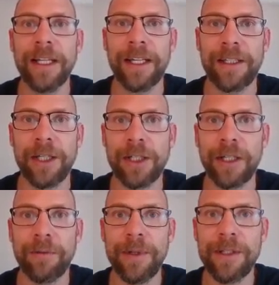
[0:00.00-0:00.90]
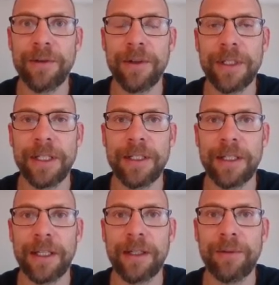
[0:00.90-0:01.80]
additional resources,
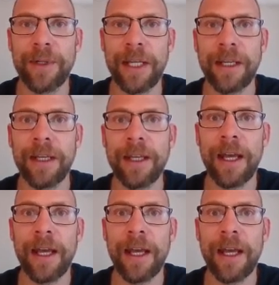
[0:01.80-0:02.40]
including